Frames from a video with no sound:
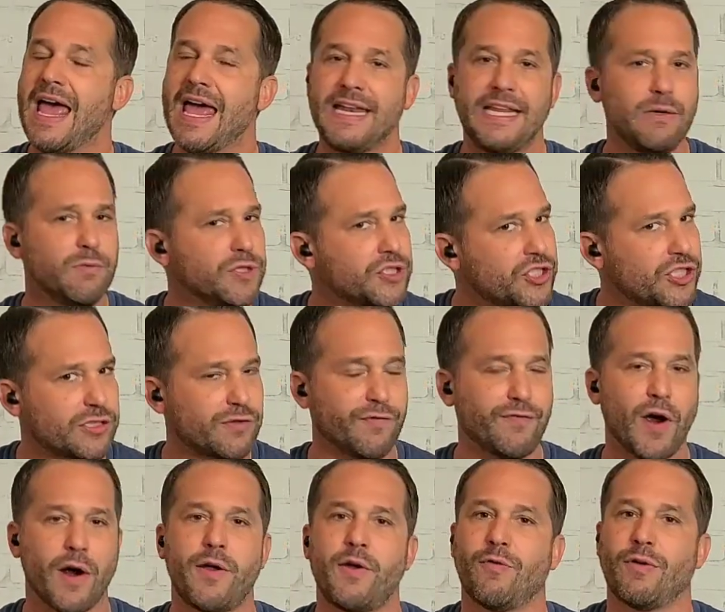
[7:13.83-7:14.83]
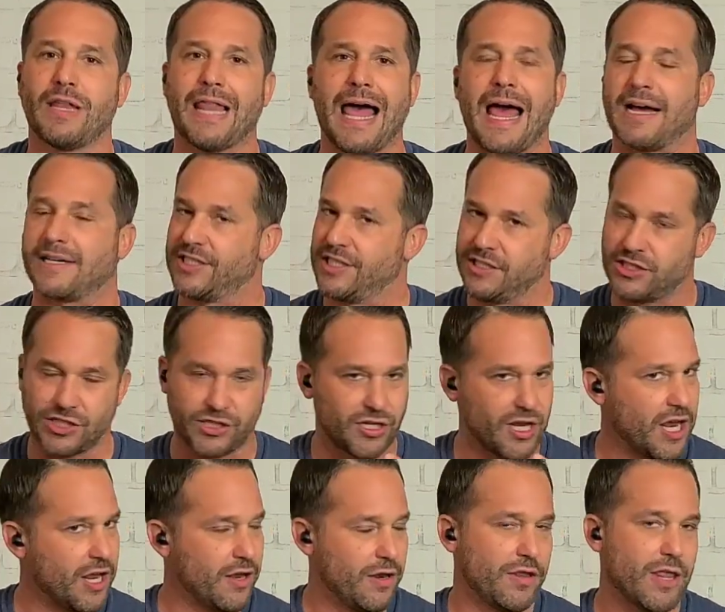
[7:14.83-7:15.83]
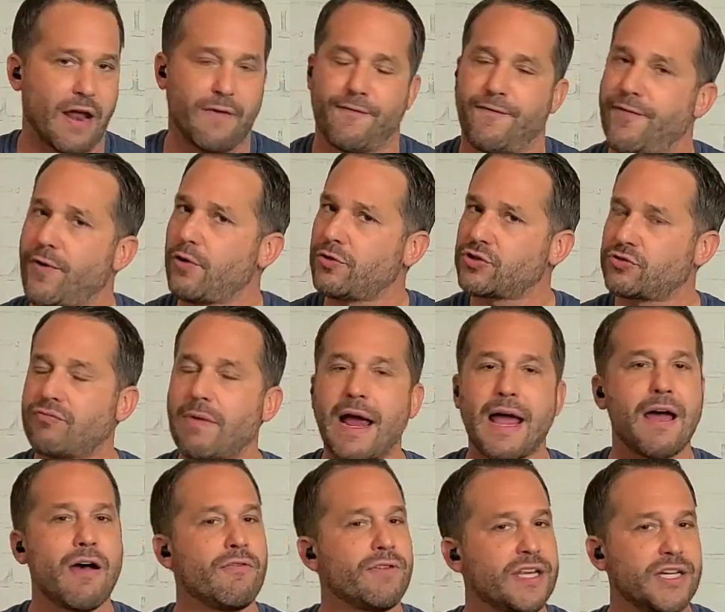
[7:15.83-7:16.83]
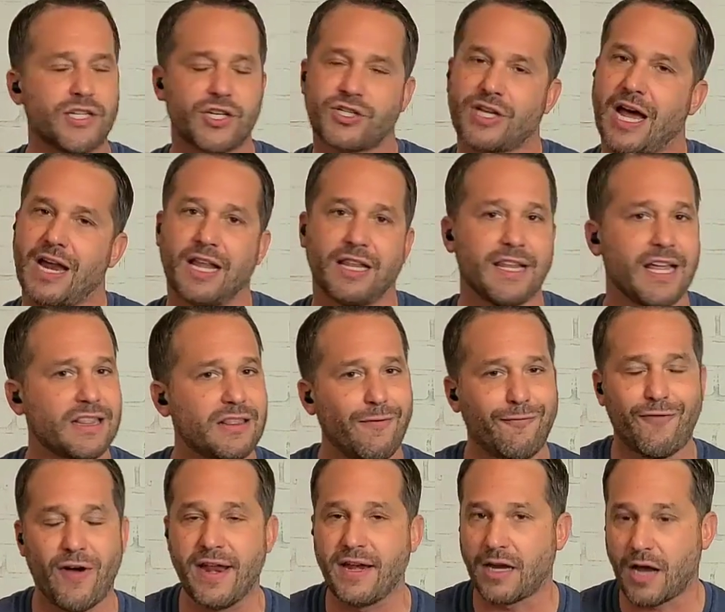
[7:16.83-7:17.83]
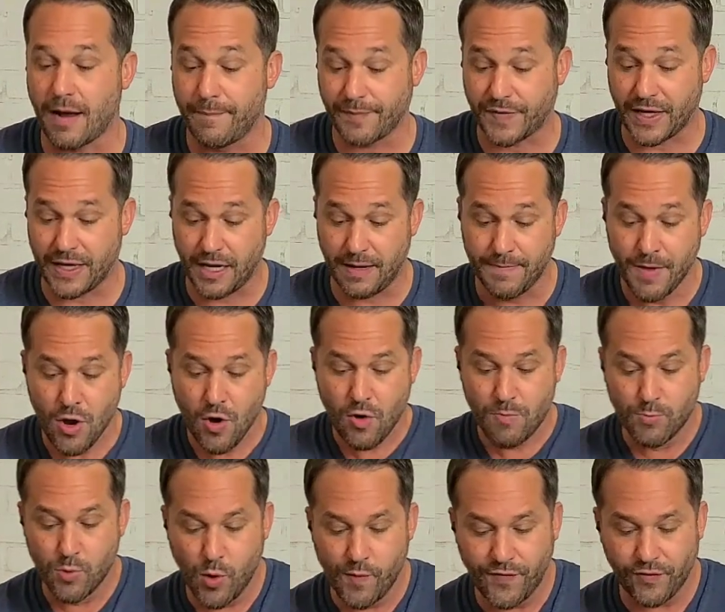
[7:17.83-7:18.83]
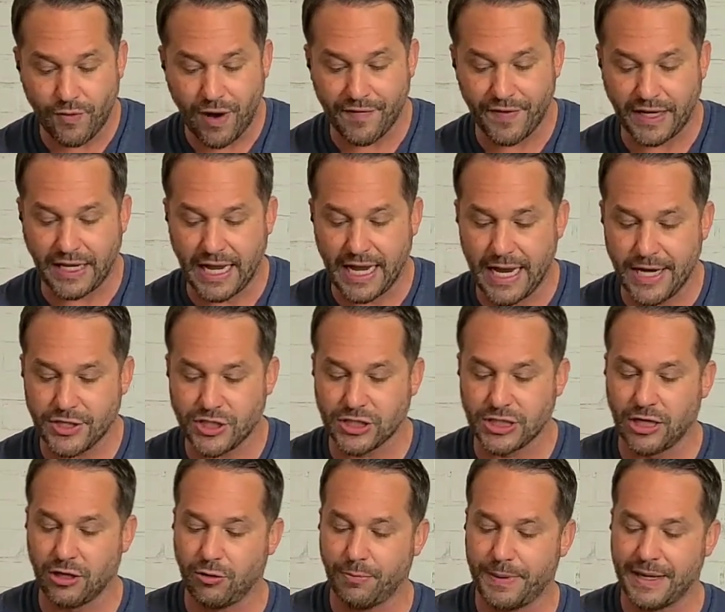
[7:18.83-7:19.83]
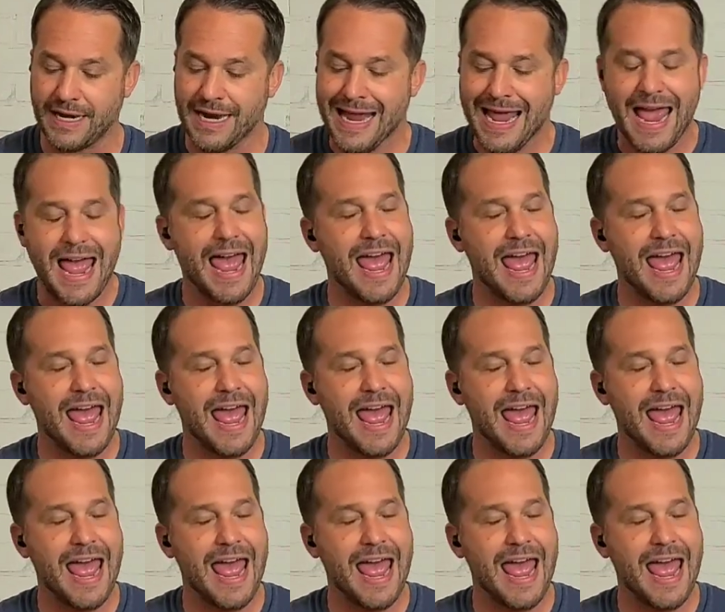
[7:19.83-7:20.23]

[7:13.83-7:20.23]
And he was just very relaxed. He just, in that first round, he just kind of let the fight come to him, moved around the cage a little bit.